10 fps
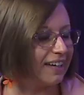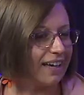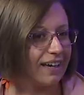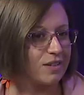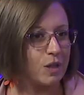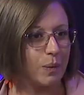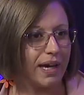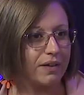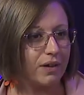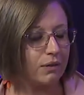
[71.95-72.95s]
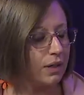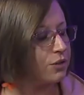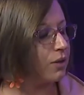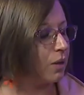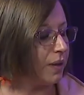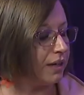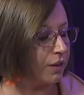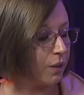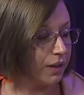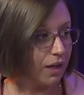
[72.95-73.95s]
yeah. So we have a restaurant week
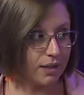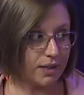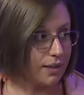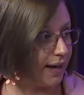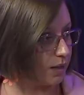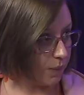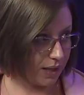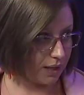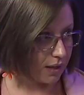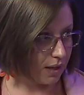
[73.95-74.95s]
going on the entire week.